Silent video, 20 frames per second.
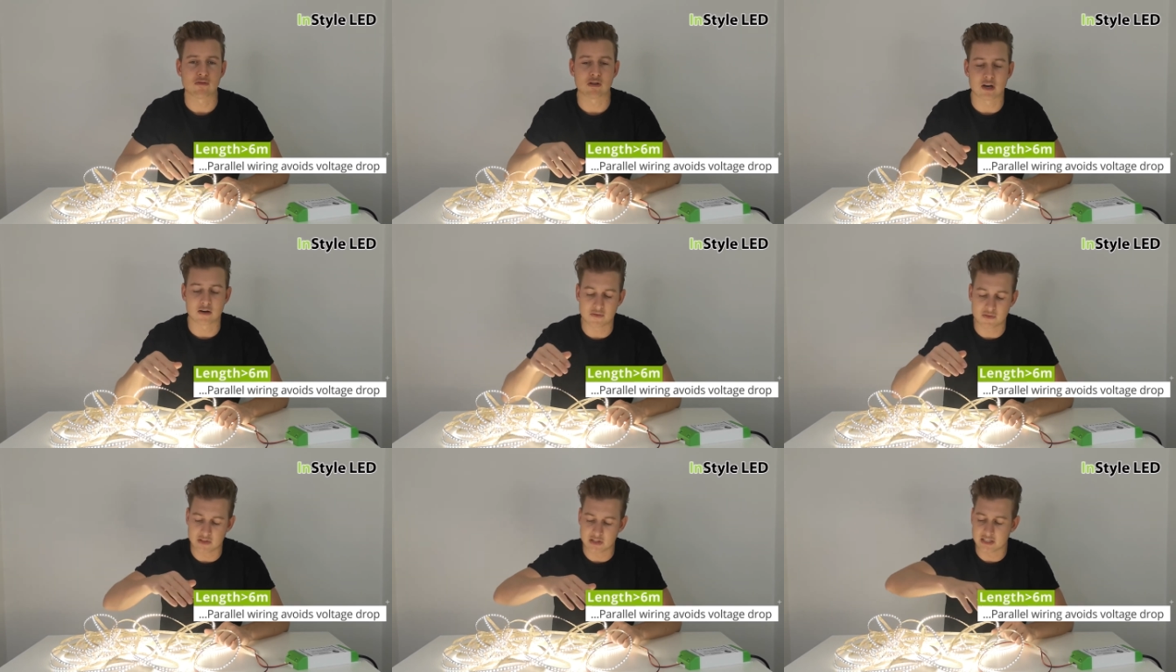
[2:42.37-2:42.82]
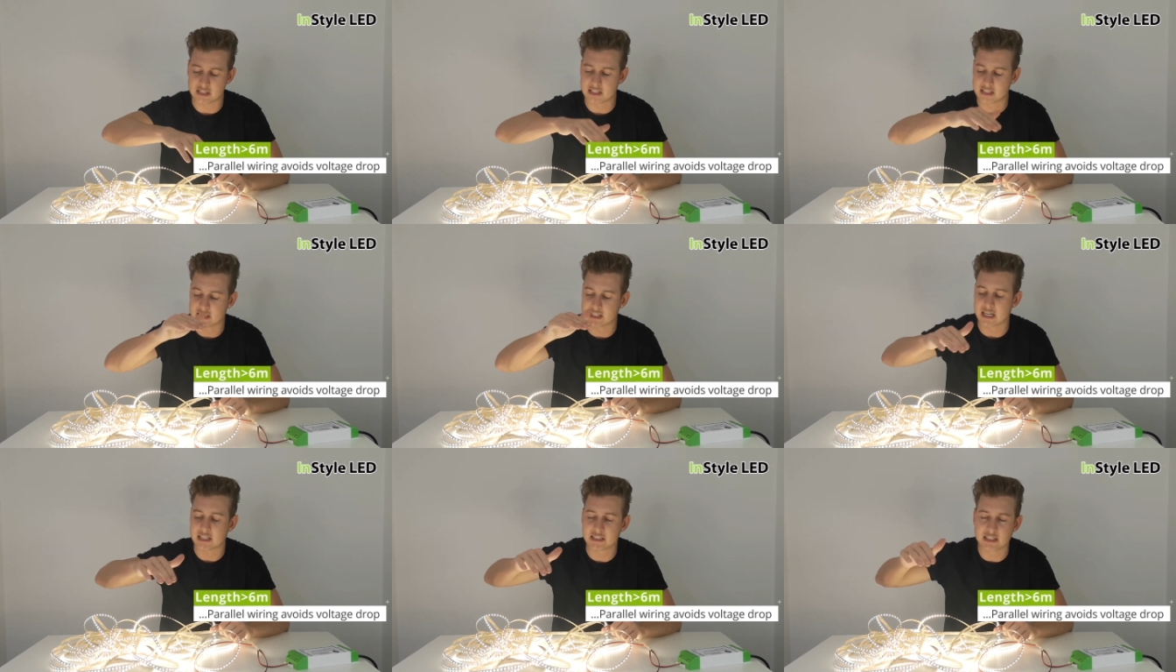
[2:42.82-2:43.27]
rather than
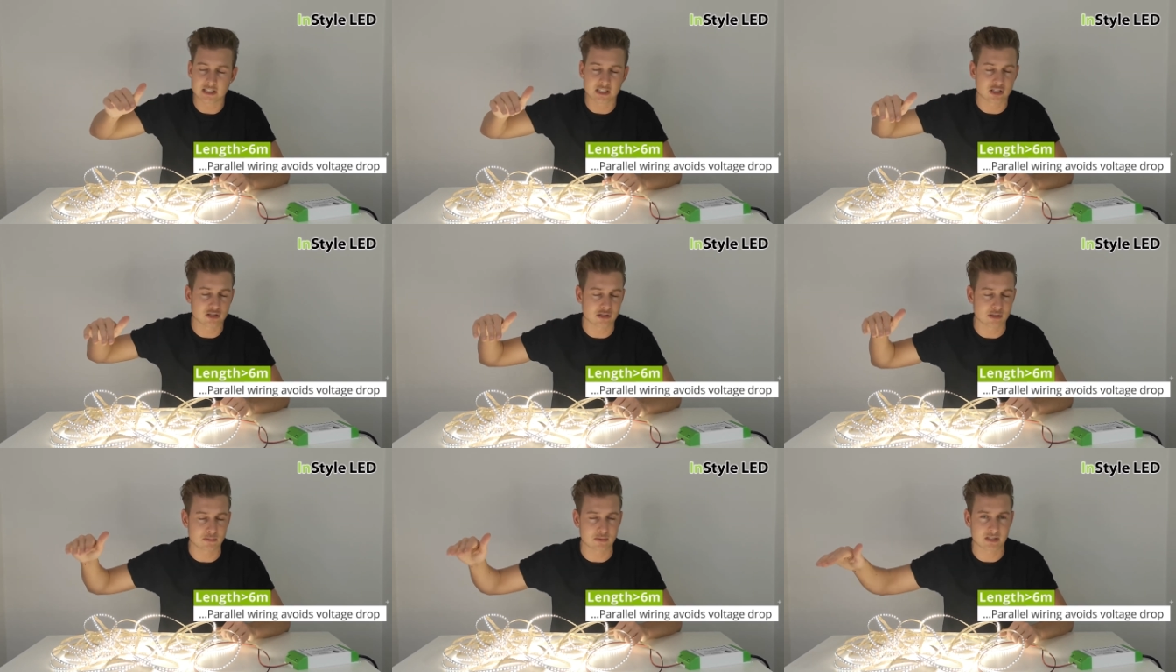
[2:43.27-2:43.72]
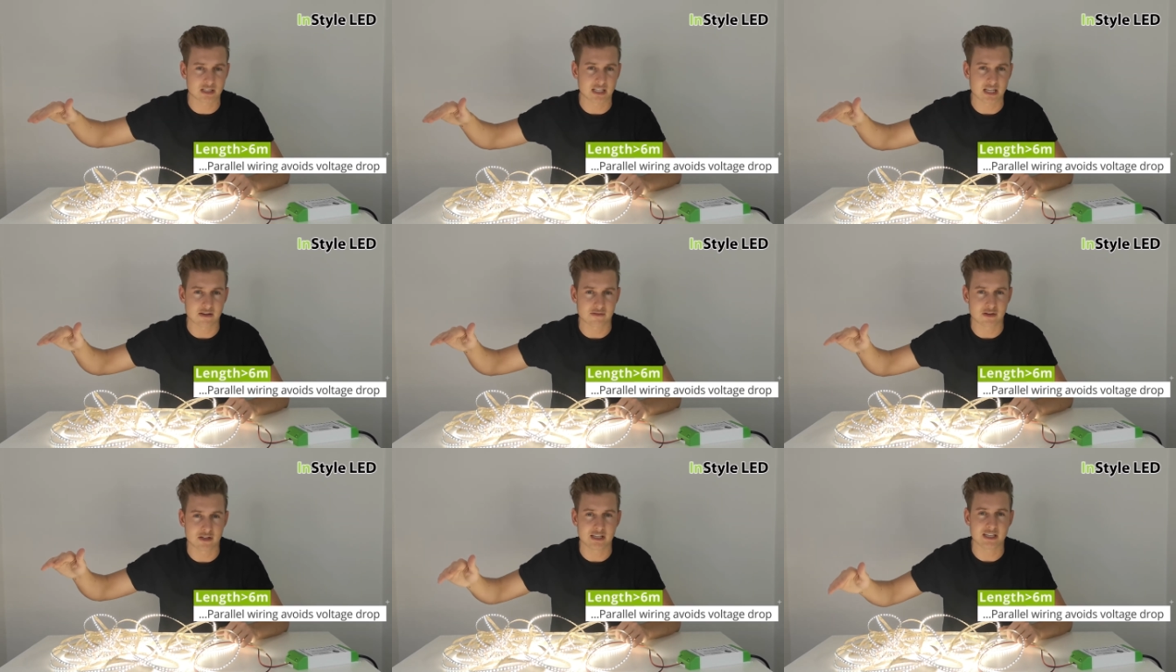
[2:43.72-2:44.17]
just attaching the strips
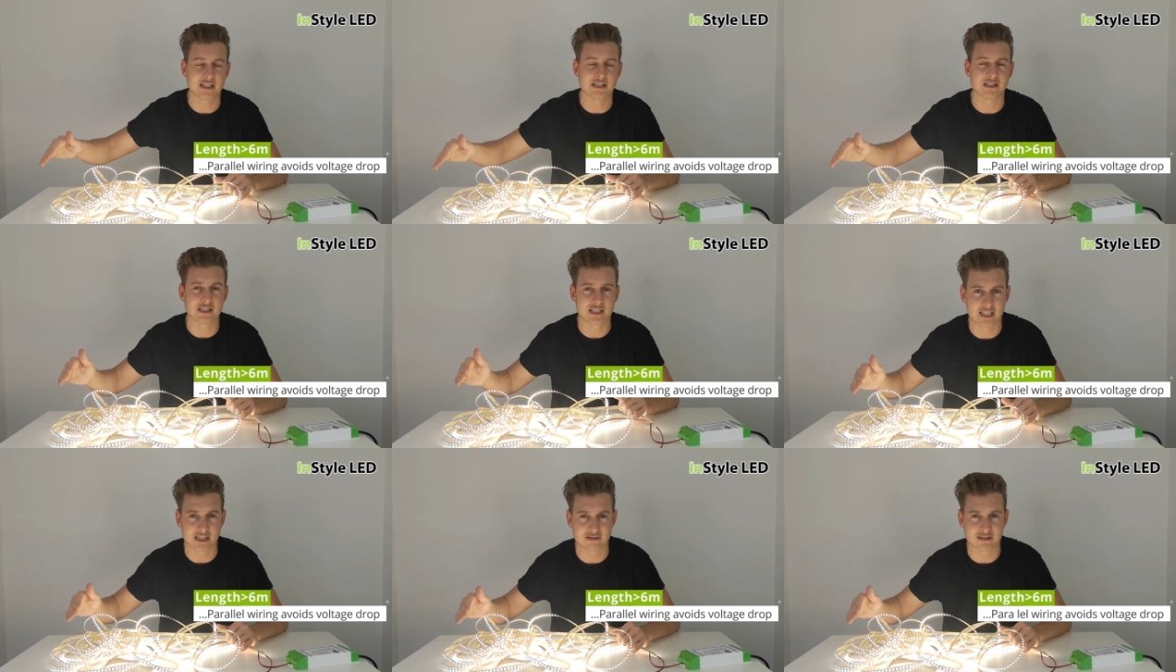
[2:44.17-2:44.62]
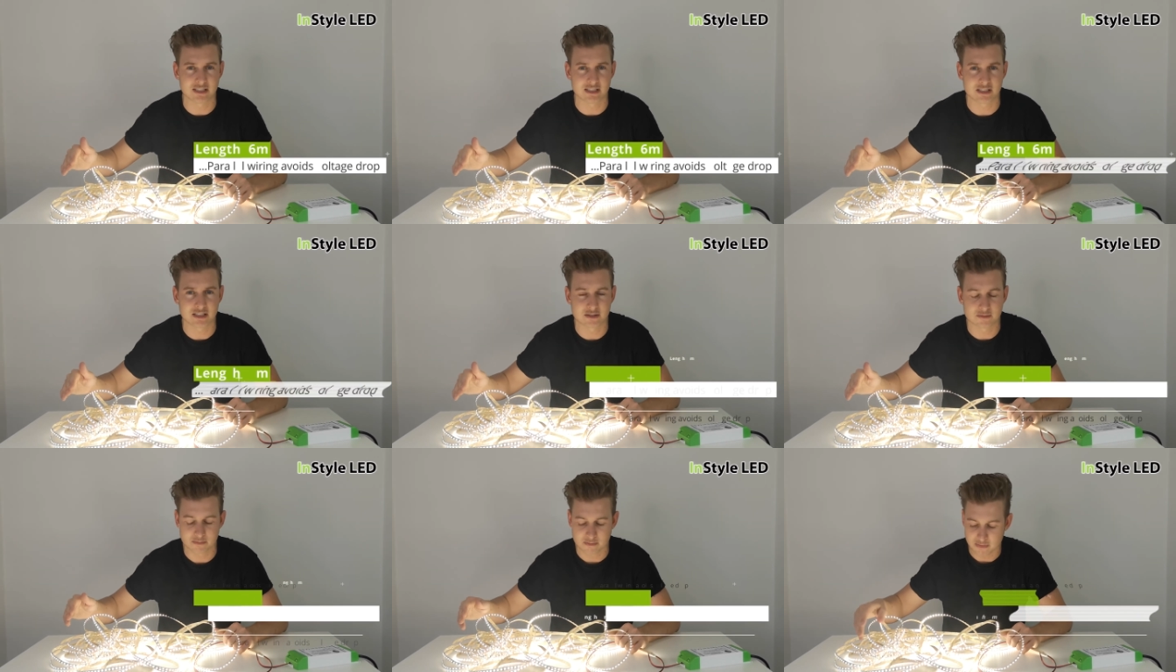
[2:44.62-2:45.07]
together in
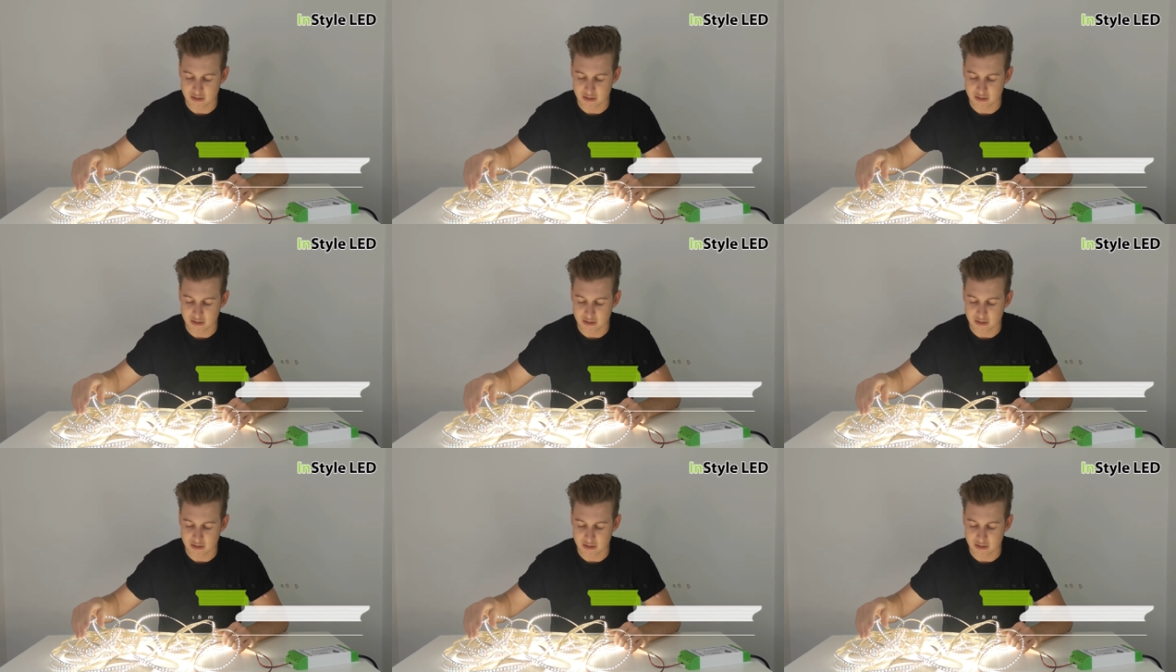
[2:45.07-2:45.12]
series.